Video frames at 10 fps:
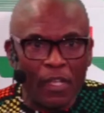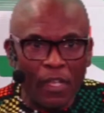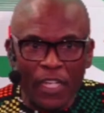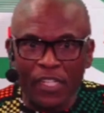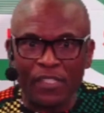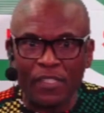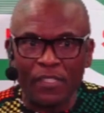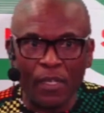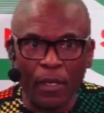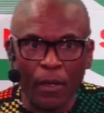his
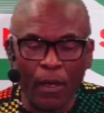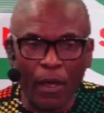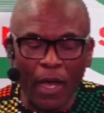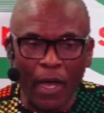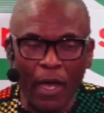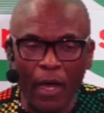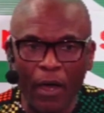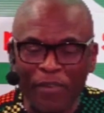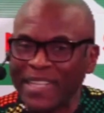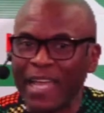
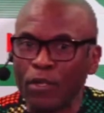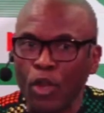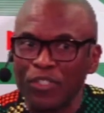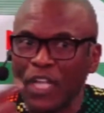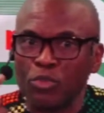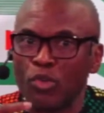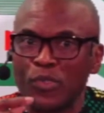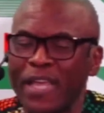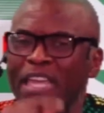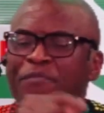father-in-law Jethro
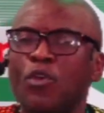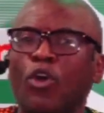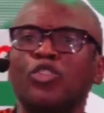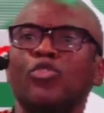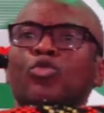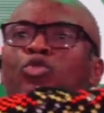said, if you continue